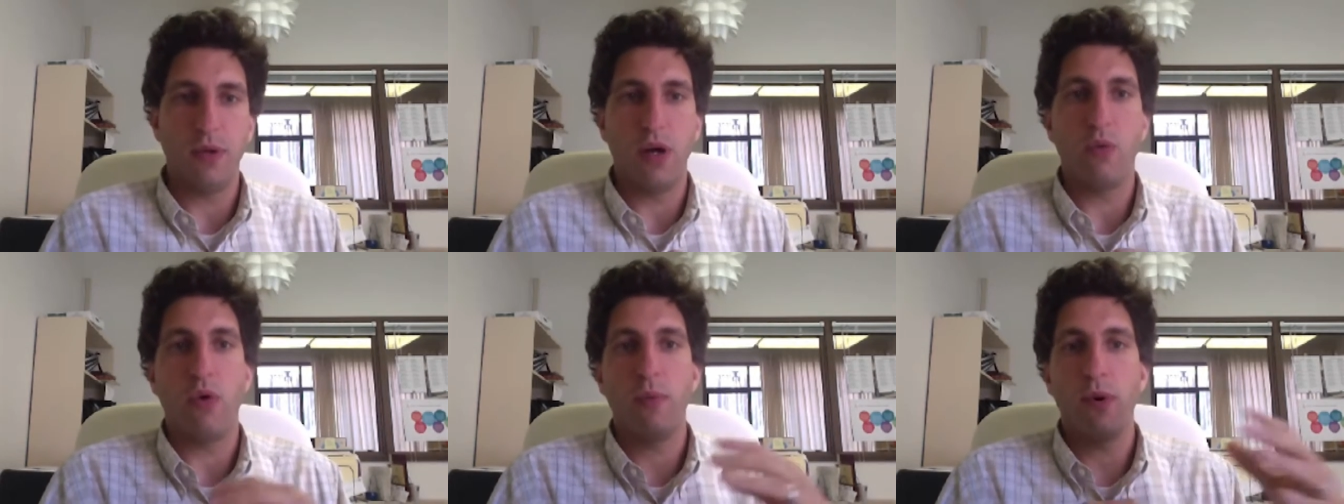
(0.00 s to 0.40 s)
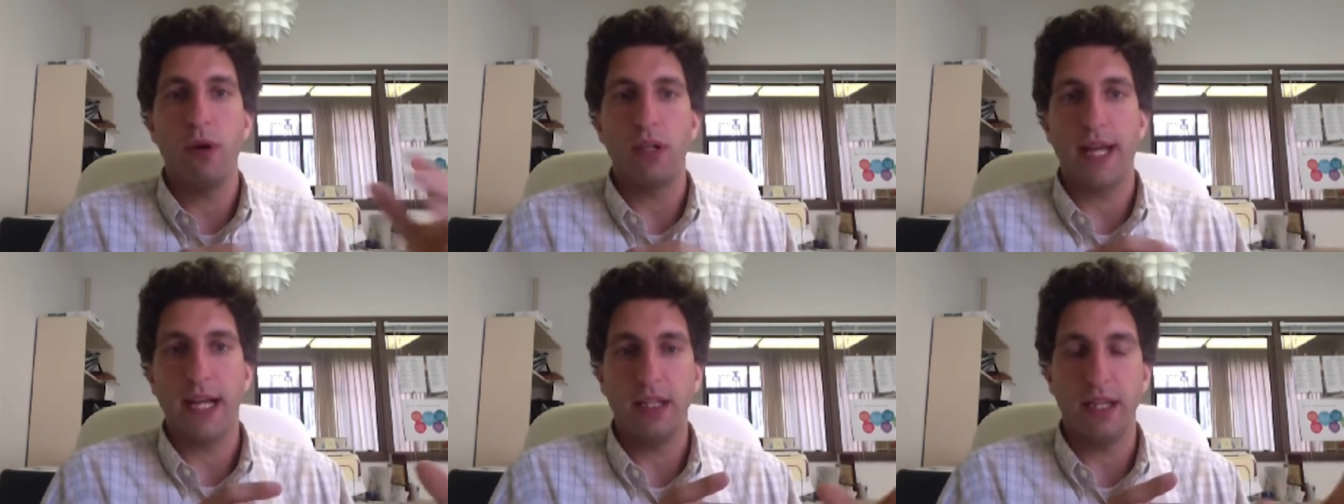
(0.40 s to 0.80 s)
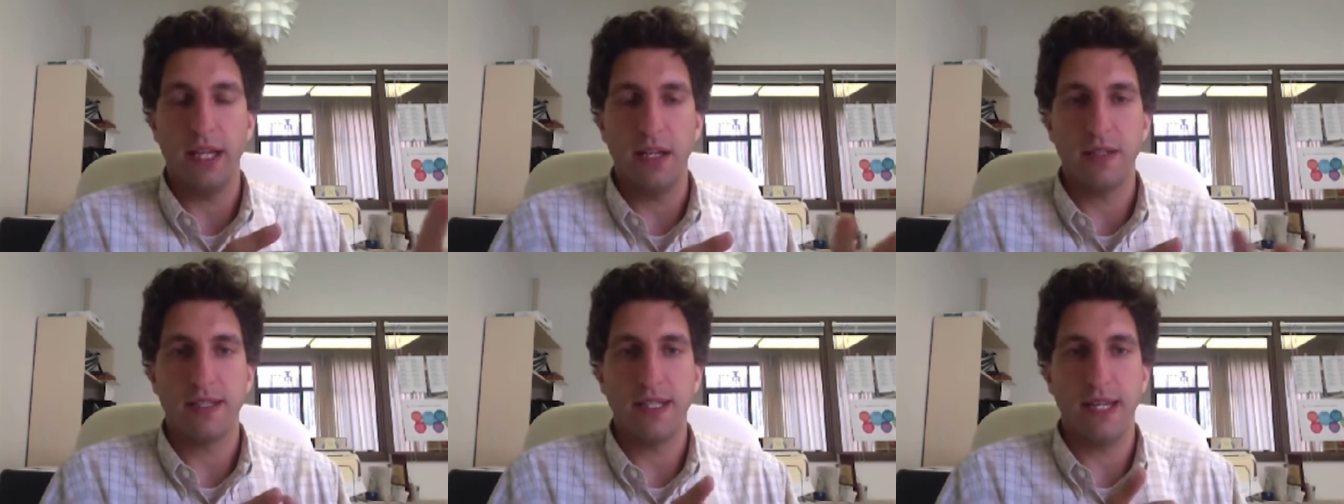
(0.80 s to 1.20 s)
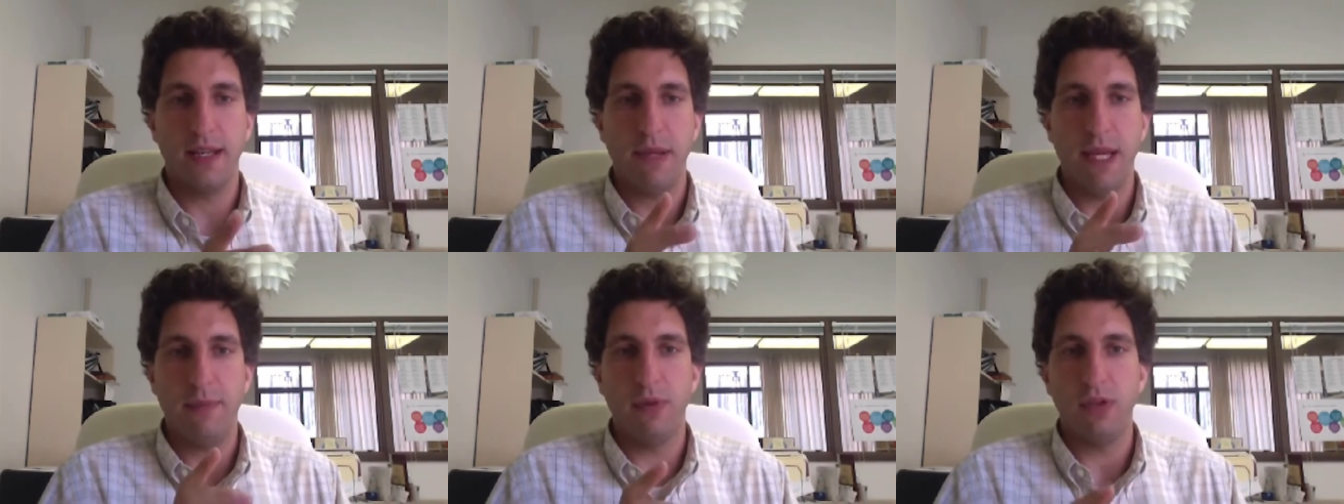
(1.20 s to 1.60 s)
we're more likely to
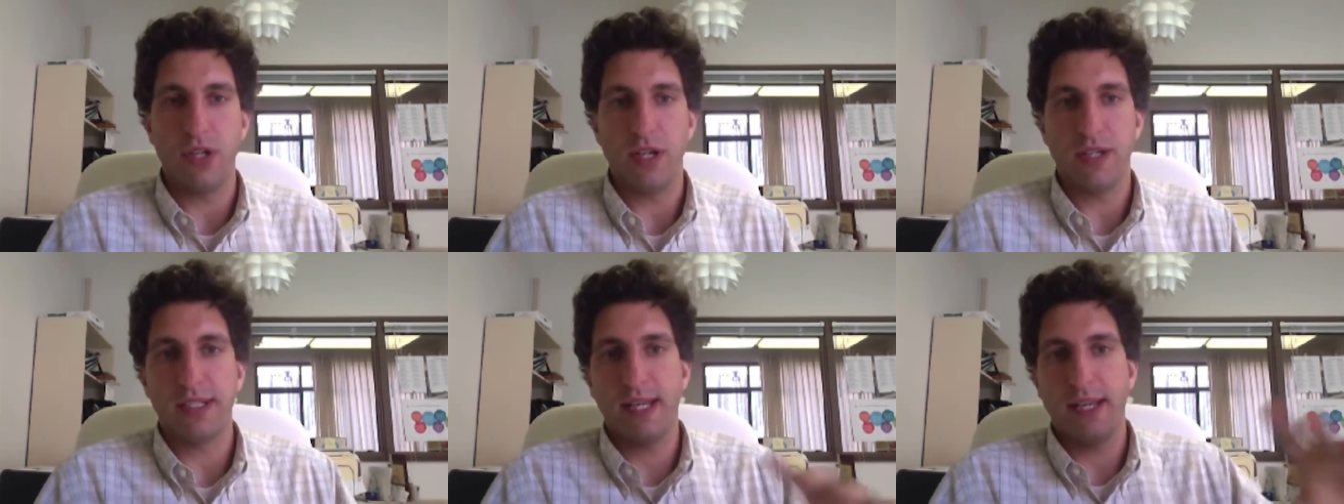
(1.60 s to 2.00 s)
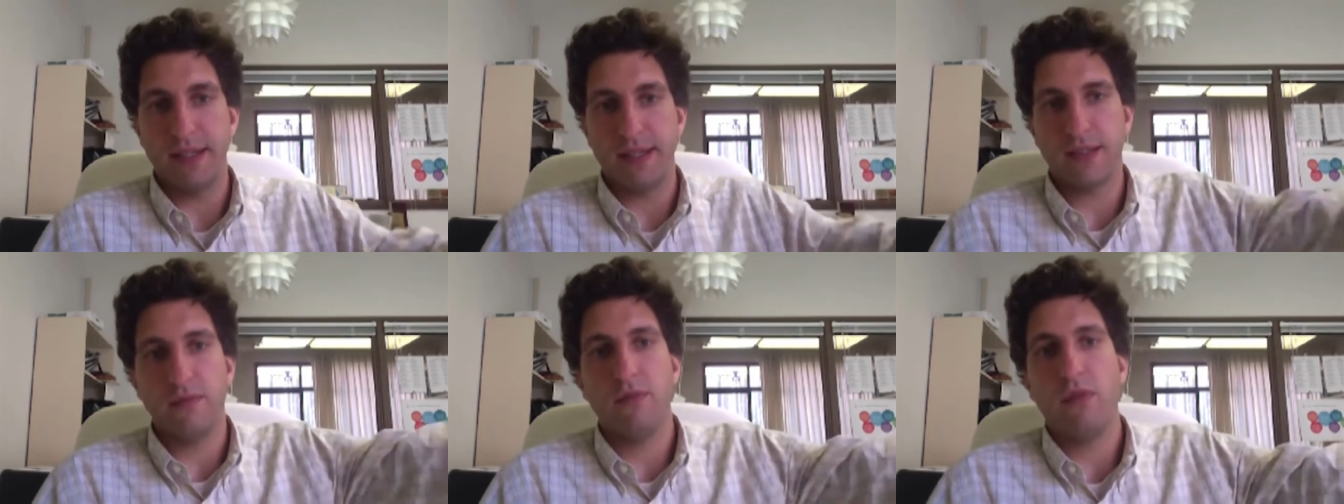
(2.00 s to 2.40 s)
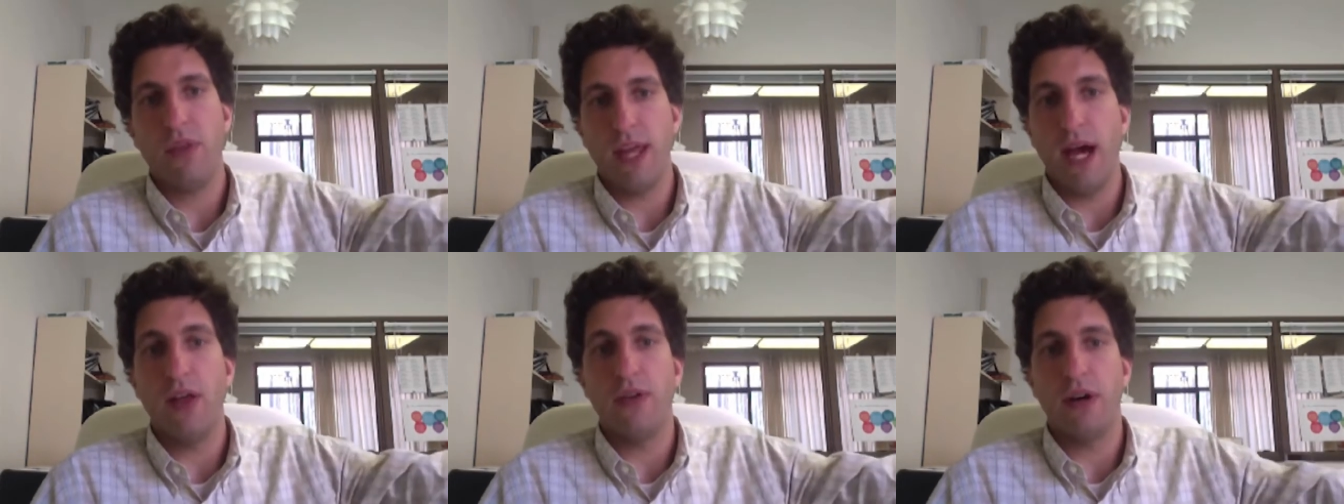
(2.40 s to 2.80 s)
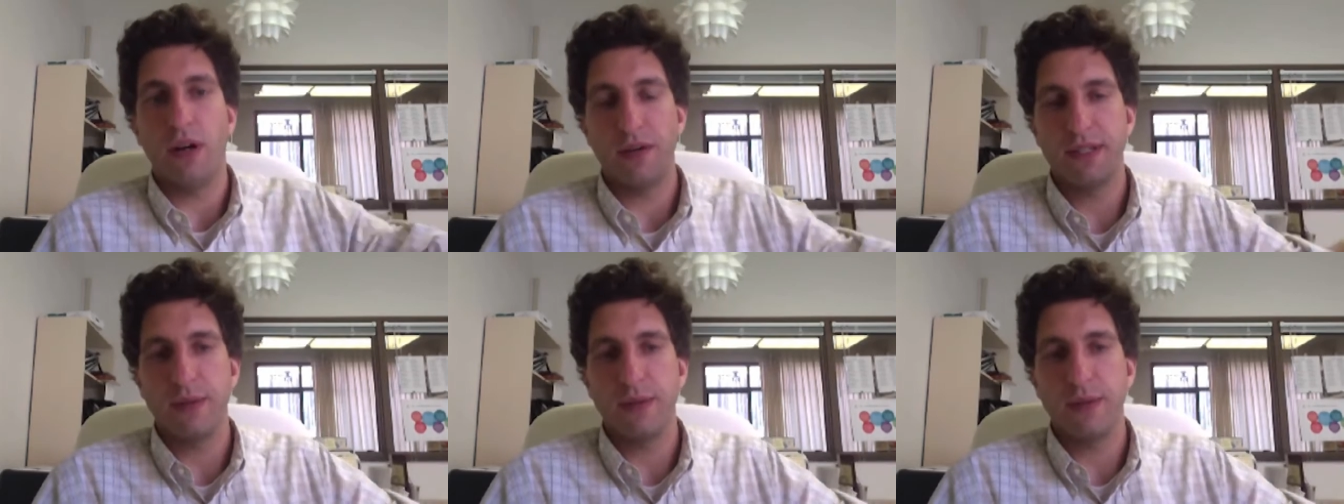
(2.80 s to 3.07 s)
see people just as the other,